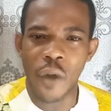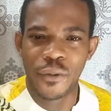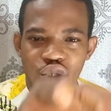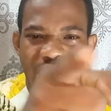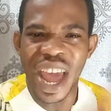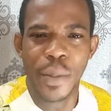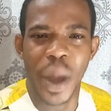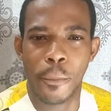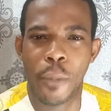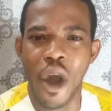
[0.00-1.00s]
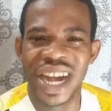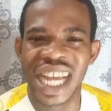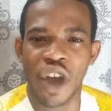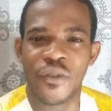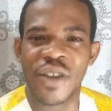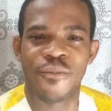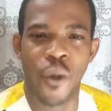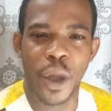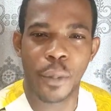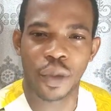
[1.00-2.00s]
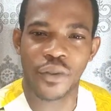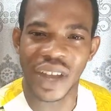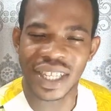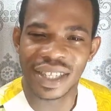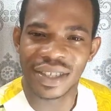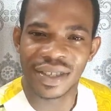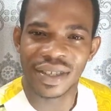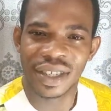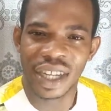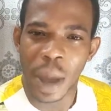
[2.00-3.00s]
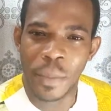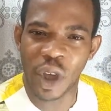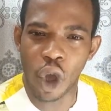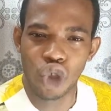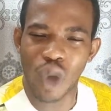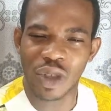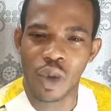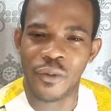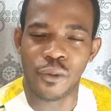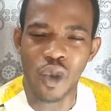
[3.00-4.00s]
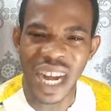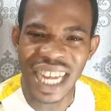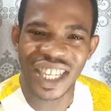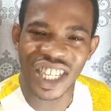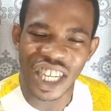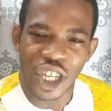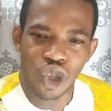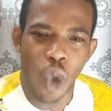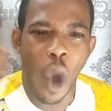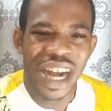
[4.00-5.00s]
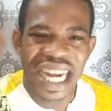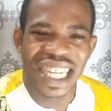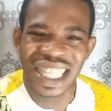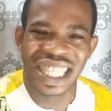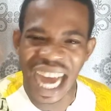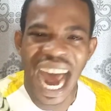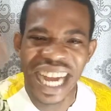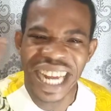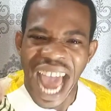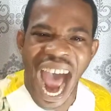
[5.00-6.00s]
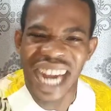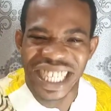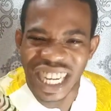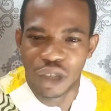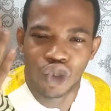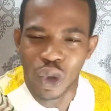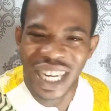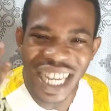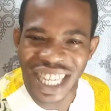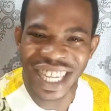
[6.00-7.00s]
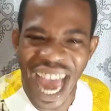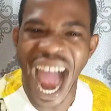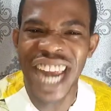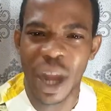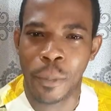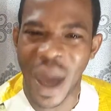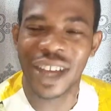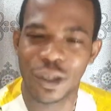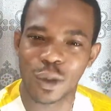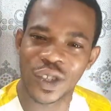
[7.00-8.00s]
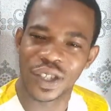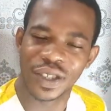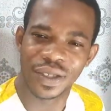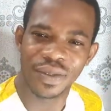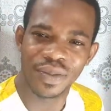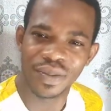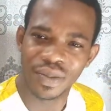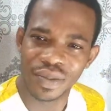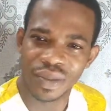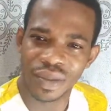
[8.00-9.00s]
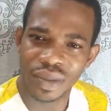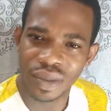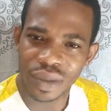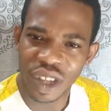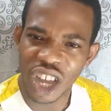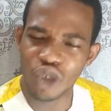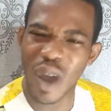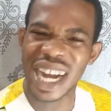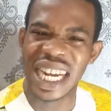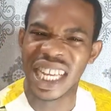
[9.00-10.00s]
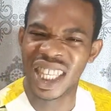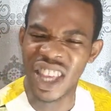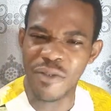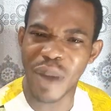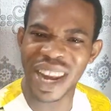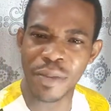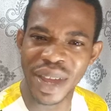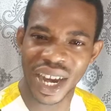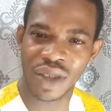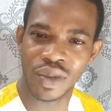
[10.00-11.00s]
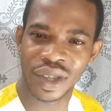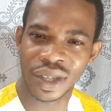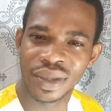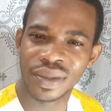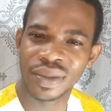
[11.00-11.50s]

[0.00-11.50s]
of you are in the bondage of a folk prophet because you are so foolish to understand and to discern the pastors. You are deceived by the miracles.